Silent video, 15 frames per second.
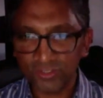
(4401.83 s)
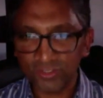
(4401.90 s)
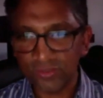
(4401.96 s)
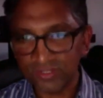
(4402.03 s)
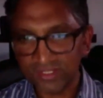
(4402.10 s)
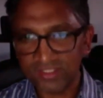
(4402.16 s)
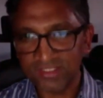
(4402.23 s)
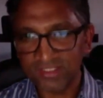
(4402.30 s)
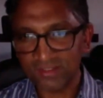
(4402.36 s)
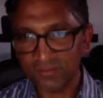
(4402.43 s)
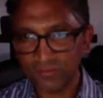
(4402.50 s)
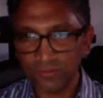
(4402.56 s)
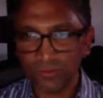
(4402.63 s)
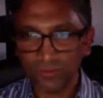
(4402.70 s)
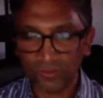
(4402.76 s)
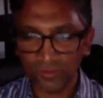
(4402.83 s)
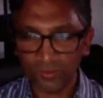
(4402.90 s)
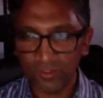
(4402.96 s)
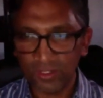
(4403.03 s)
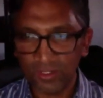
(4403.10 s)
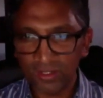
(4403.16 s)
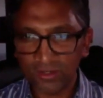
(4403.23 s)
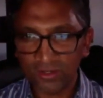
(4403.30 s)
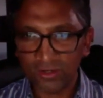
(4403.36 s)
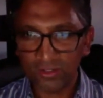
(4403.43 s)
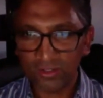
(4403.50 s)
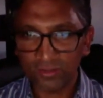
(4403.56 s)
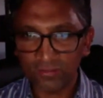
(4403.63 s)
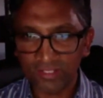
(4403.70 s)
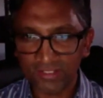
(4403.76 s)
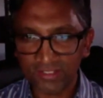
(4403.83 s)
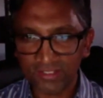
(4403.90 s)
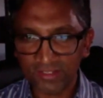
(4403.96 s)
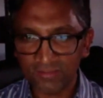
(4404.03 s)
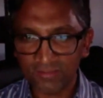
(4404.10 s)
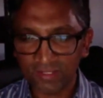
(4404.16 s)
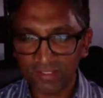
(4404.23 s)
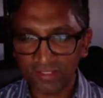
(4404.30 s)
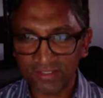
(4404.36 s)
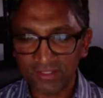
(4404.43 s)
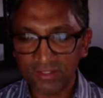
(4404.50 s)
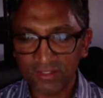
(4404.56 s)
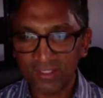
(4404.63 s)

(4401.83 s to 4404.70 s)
your risk for cardiovascular events.